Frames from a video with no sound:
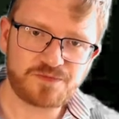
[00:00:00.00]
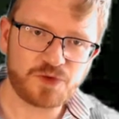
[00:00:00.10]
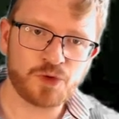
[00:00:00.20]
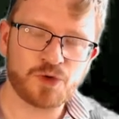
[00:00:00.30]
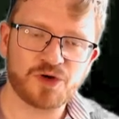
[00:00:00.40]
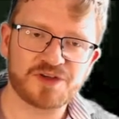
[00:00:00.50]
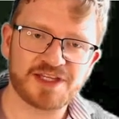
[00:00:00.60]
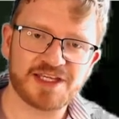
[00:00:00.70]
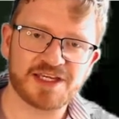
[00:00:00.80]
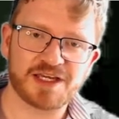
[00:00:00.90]
or
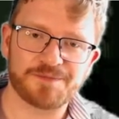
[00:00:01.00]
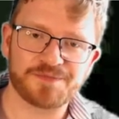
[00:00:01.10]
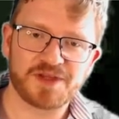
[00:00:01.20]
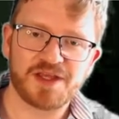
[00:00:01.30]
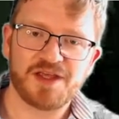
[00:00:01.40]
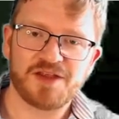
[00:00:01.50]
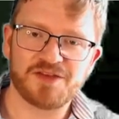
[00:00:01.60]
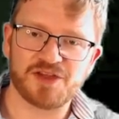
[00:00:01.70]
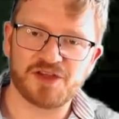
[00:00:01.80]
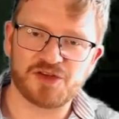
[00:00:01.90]

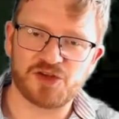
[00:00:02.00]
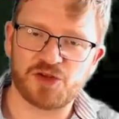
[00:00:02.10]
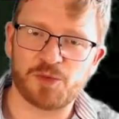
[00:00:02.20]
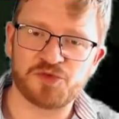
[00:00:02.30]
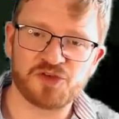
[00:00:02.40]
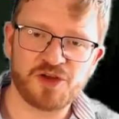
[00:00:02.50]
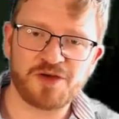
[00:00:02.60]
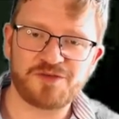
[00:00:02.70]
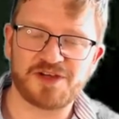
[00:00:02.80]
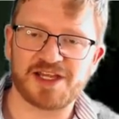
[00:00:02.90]
the
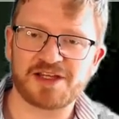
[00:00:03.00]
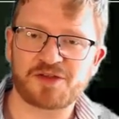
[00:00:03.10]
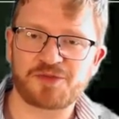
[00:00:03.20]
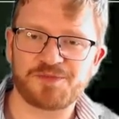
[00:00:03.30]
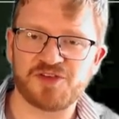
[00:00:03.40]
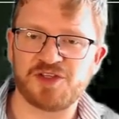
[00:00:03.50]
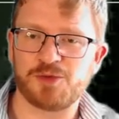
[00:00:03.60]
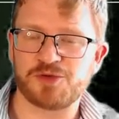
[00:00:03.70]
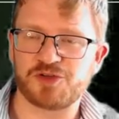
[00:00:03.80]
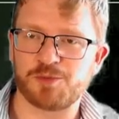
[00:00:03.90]
observed length is
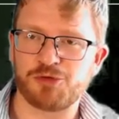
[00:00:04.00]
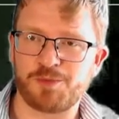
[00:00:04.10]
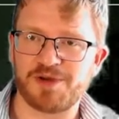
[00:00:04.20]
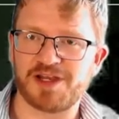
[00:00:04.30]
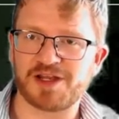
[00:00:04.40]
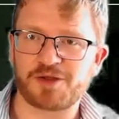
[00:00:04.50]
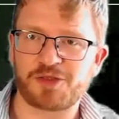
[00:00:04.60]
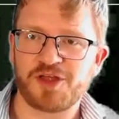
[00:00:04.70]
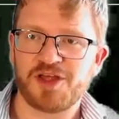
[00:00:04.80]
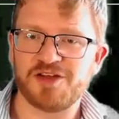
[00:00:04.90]
equal to the proper length
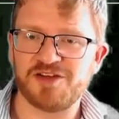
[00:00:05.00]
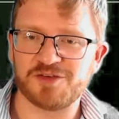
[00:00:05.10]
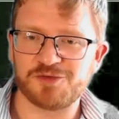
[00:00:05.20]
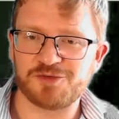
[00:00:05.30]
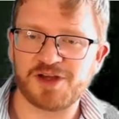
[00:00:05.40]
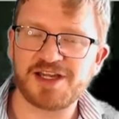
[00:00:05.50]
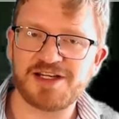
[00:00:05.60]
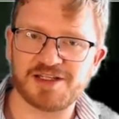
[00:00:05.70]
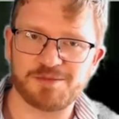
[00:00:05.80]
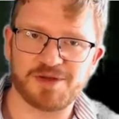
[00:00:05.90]

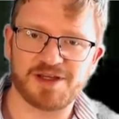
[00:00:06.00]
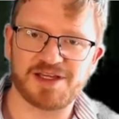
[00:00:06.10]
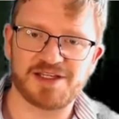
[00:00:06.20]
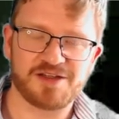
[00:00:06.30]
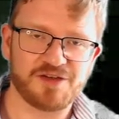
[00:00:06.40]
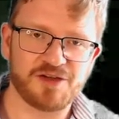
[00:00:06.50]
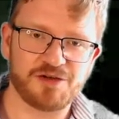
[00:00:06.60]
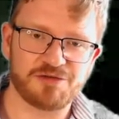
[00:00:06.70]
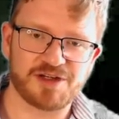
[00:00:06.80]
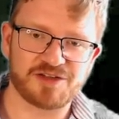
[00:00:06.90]
divided by the
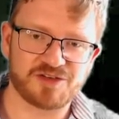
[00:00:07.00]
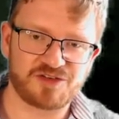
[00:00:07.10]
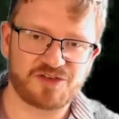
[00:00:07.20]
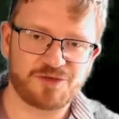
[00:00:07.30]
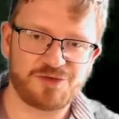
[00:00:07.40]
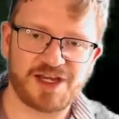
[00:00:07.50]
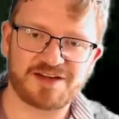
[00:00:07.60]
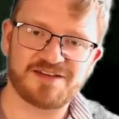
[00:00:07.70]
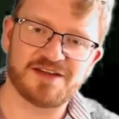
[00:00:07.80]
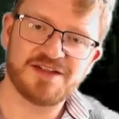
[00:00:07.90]
Lorentz
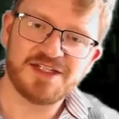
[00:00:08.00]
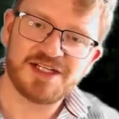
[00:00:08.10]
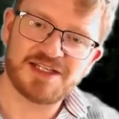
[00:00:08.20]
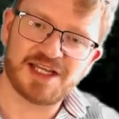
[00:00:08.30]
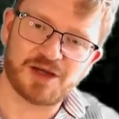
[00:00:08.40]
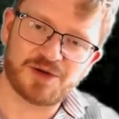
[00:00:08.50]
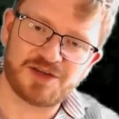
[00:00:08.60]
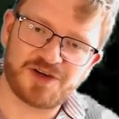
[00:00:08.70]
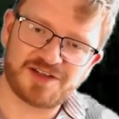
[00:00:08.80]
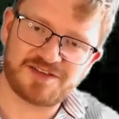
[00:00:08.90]
factor. Now,
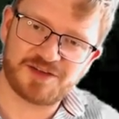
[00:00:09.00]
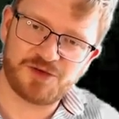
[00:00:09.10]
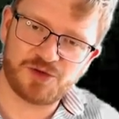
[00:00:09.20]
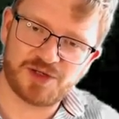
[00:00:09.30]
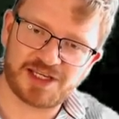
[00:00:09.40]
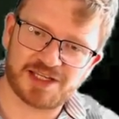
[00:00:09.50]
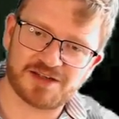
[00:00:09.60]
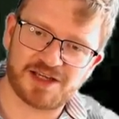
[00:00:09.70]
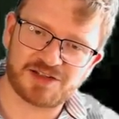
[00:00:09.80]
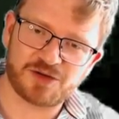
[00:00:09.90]
if you,
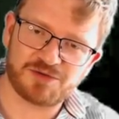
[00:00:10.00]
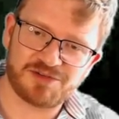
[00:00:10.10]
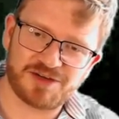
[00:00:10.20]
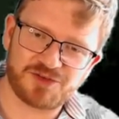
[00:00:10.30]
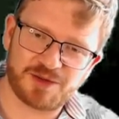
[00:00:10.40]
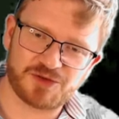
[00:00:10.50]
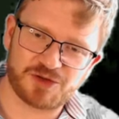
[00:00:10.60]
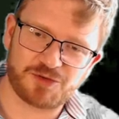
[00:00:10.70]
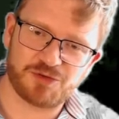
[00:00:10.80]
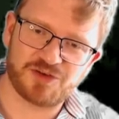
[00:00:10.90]
again, I don't really have time to
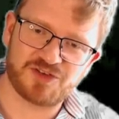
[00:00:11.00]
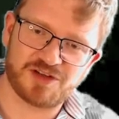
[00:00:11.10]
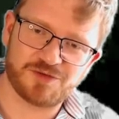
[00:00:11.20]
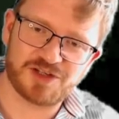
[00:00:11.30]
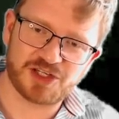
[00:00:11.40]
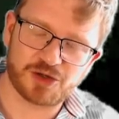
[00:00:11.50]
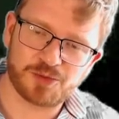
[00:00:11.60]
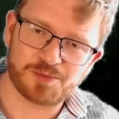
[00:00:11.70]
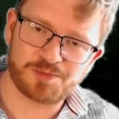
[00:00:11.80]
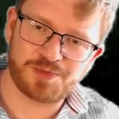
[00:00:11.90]
go through this in the video,
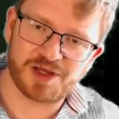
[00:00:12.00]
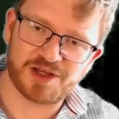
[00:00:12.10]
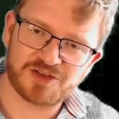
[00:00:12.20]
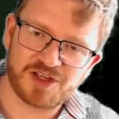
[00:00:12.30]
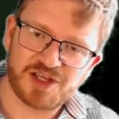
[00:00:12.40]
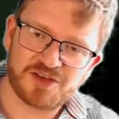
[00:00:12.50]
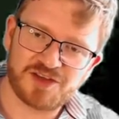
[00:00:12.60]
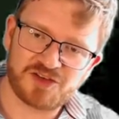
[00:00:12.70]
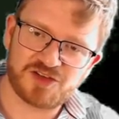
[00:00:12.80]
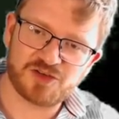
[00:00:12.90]
but
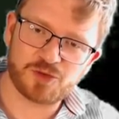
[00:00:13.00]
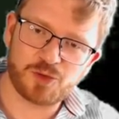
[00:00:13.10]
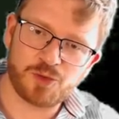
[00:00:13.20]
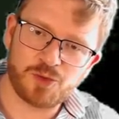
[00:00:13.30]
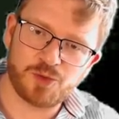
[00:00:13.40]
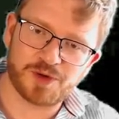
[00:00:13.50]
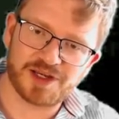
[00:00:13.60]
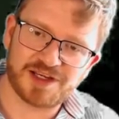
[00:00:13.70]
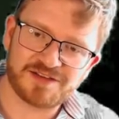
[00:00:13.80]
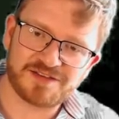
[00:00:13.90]
this is
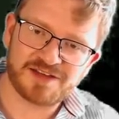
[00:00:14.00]
always